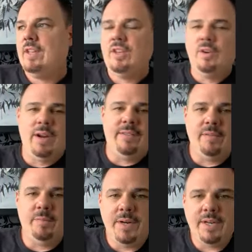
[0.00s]
you don't have
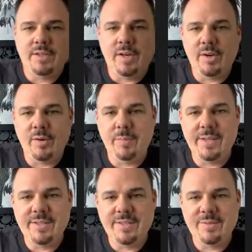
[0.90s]
enough money to start your own
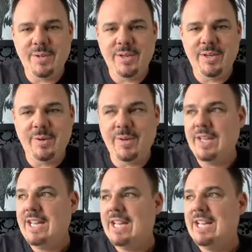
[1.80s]
business. What are you doing?
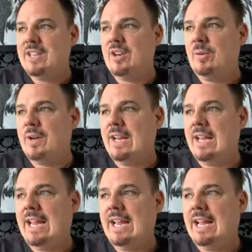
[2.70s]
You know what?
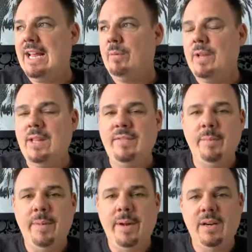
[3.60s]
We live in
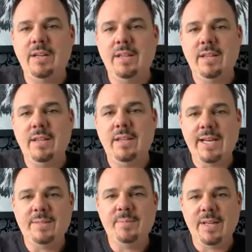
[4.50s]
America, the
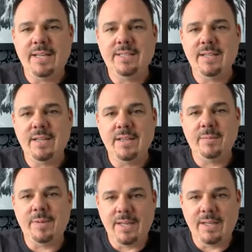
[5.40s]
greatest place in the
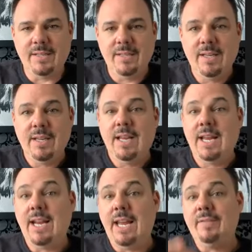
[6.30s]
planet.
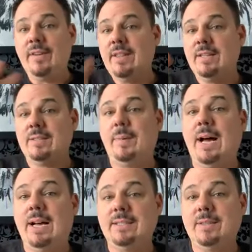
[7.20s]
And everything is
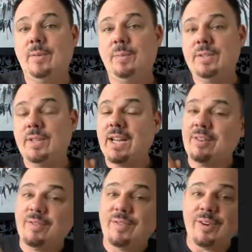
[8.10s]
possible, but you got
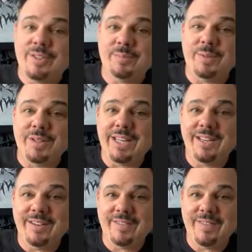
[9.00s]
to first
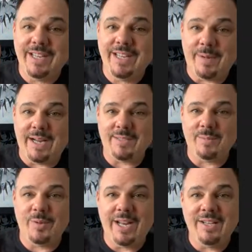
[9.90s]
believe it's
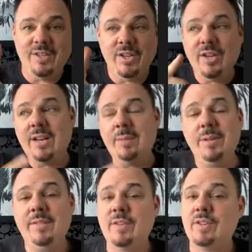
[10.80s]
possible, and you got to
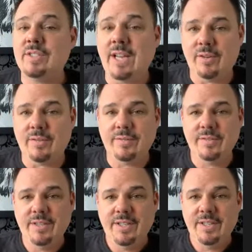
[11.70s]
believe in yourself,
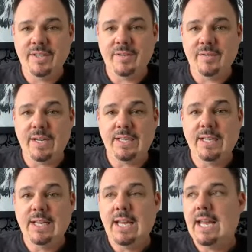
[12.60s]
right?
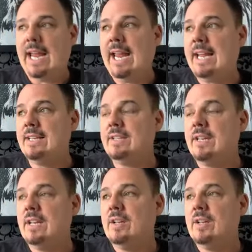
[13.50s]
And